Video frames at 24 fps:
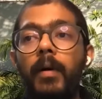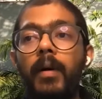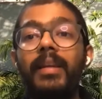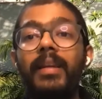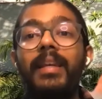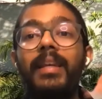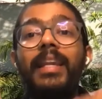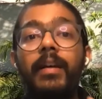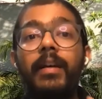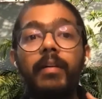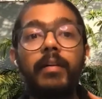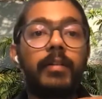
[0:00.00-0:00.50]

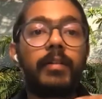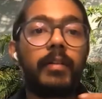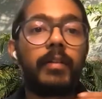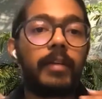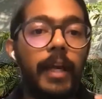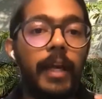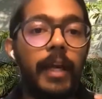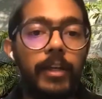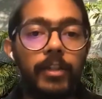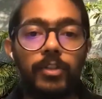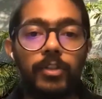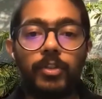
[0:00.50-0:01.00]
layer,
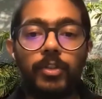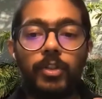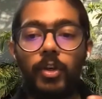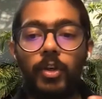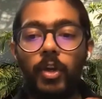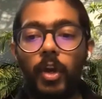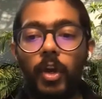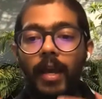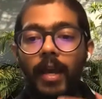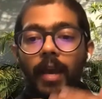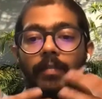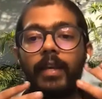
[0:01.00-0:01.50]
right? So
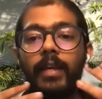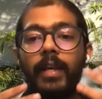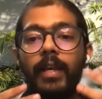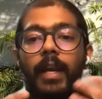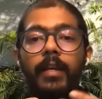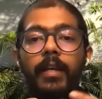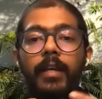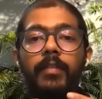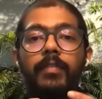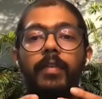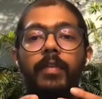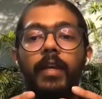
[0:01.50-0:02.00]
you're not having
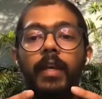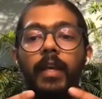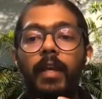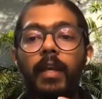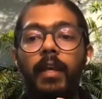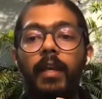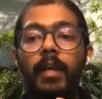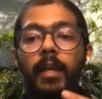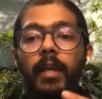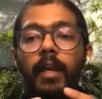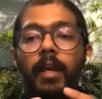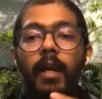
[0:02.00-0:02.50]
kind of
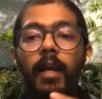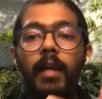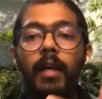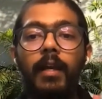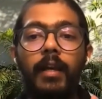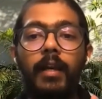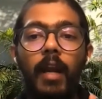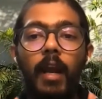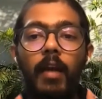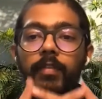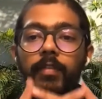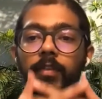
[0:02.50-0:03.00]
a
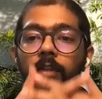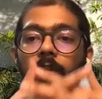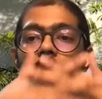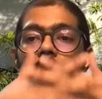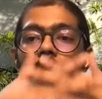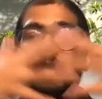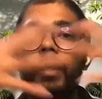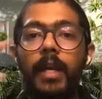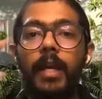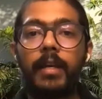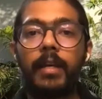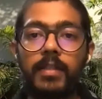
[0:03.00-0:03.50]

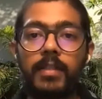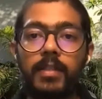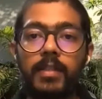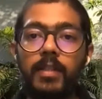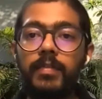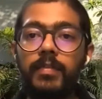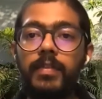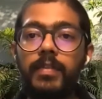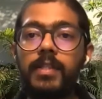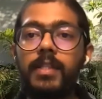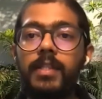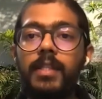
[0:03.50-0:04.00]
GraphQL kind of
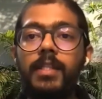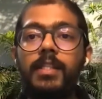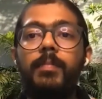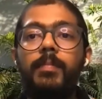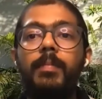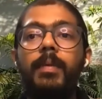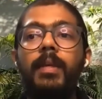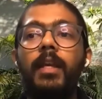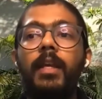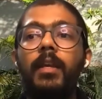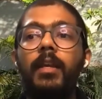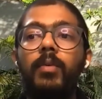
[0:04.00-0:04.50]
service that's
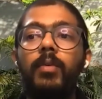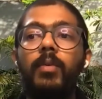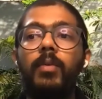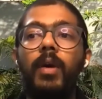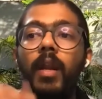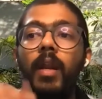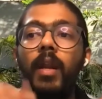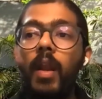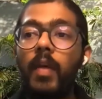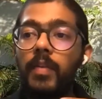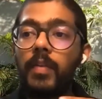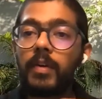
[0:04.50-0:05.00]
speaking to
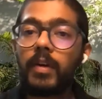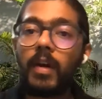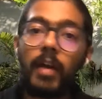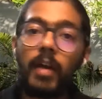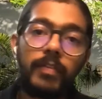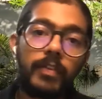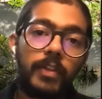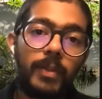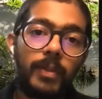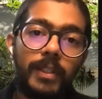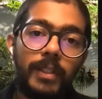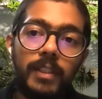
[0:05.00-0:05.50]
another
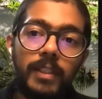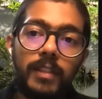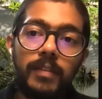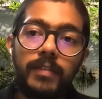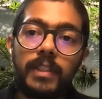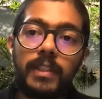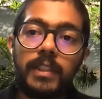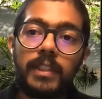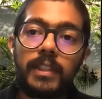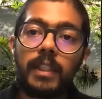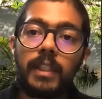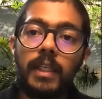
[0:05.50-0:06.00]
GraphQL
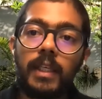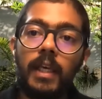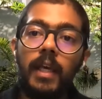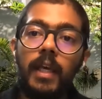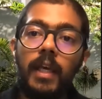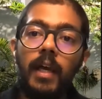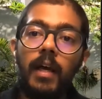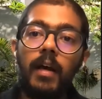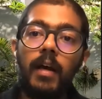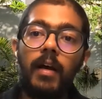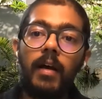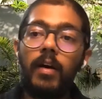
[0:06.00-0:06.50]
service
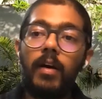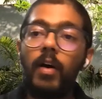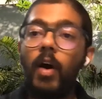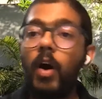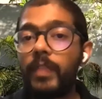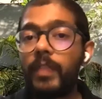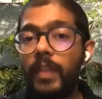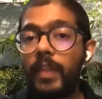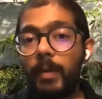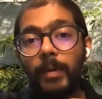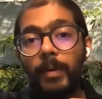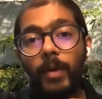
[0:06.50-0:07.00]

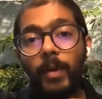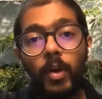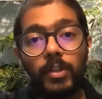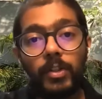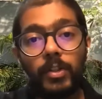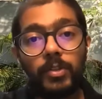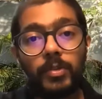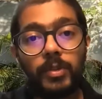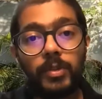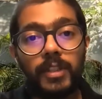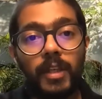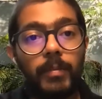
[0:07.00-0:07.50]
that
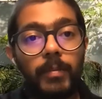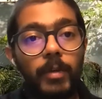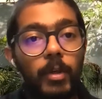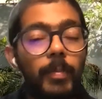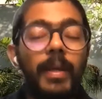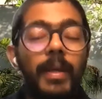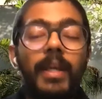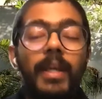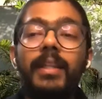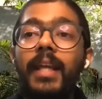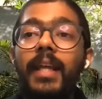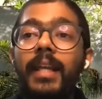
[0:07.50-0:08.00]
belongs to a
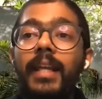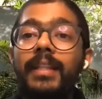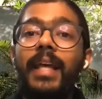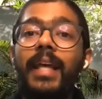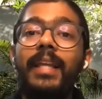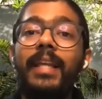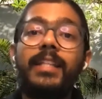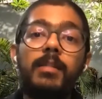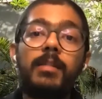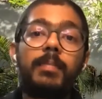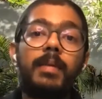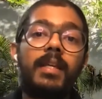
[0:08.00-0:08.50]
subdomain that
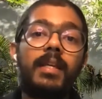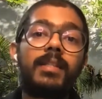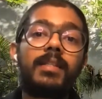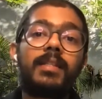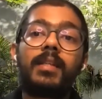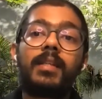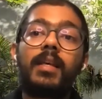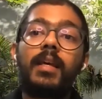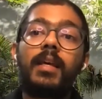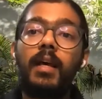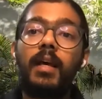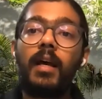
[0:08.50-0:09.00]
then
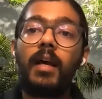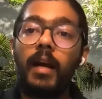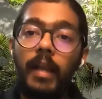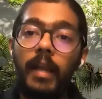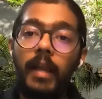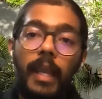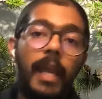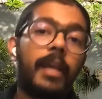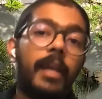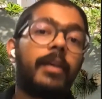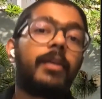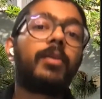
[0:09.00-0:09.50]
speaks
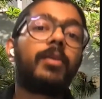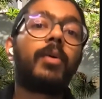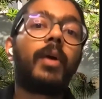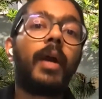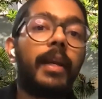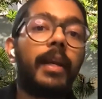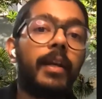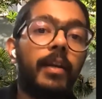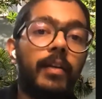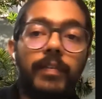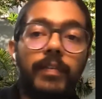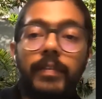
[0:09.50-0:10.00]
again to
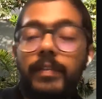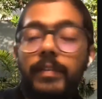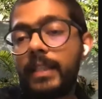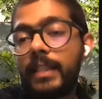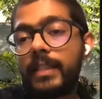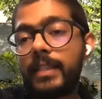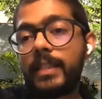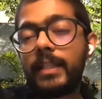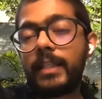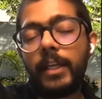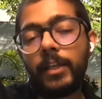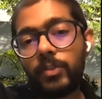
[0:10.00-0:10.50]
kind of,
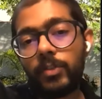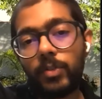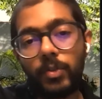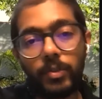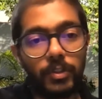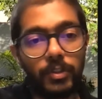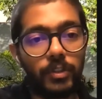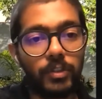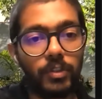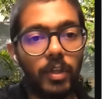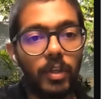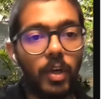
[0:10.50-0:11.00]
let's say, data
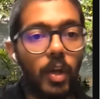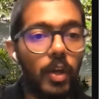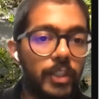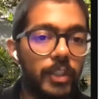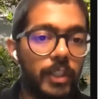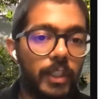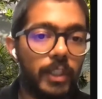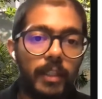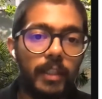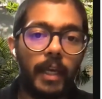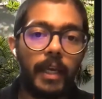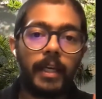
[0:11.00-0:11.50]
sources or
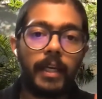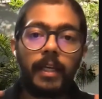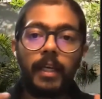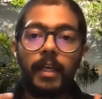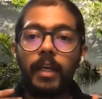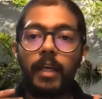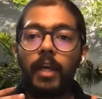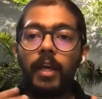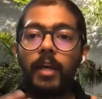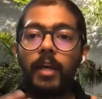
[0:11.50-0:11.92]
logic, right?